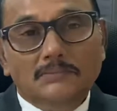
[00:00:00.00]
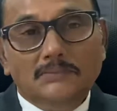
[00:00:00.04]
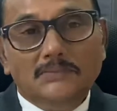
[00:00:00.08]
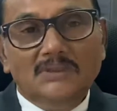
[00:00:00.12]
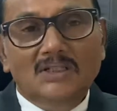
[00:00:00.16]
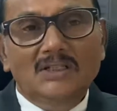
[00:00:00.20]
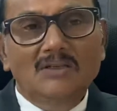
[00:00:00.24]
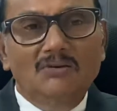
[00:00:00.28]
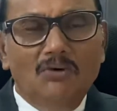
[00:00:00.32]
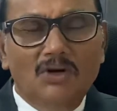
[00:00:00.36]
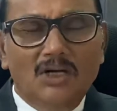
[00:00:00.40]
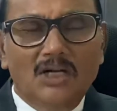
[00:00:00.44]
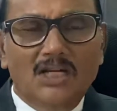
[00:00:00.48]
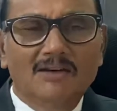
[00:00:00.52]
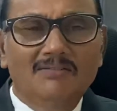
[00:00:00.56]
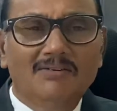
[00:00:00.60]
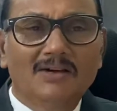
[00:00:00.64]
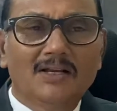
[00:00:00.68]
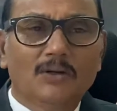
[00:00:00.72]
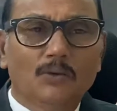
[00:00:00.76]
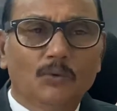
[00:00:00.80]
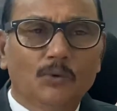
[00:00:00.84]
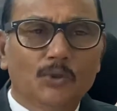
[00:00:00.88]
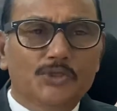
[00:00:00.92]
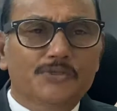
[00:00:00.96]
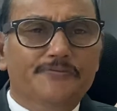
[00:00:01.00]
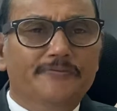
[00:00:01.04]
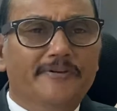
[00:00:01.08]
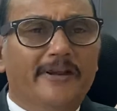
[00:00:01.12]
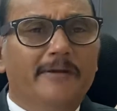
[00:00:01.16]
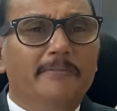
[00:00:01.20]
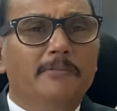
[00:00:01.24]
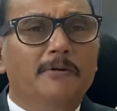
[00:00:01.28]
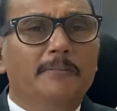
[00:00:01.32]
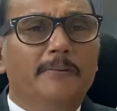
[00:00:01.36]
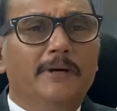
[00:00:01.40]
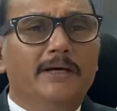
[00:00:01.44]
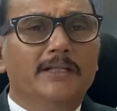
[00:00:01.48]
whatever rules
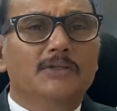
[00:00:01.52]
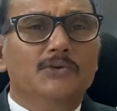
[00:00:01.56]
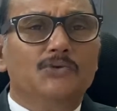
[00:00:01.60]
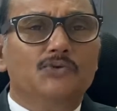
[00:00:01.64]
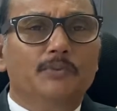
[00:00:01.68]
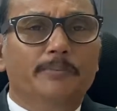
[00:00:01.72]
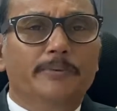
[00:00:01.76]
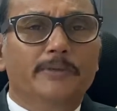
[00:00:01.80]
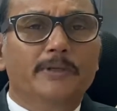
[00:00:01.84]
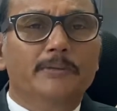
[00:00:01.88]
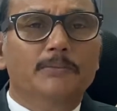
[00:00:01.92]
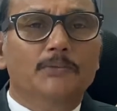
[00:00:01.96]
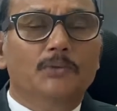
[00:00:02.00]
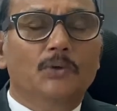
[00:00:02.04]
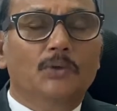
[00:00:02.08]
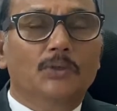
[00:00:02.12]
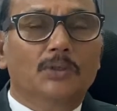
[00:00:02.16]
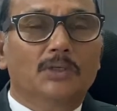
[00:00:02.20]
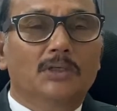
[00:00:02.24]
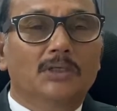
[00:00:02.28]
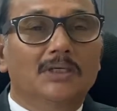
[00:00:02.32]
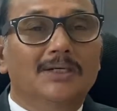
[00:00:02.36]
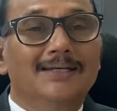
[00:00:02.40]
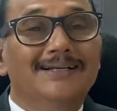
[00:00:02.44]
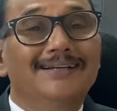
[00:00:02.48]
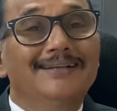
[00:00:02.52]
framed by the Supreme Court,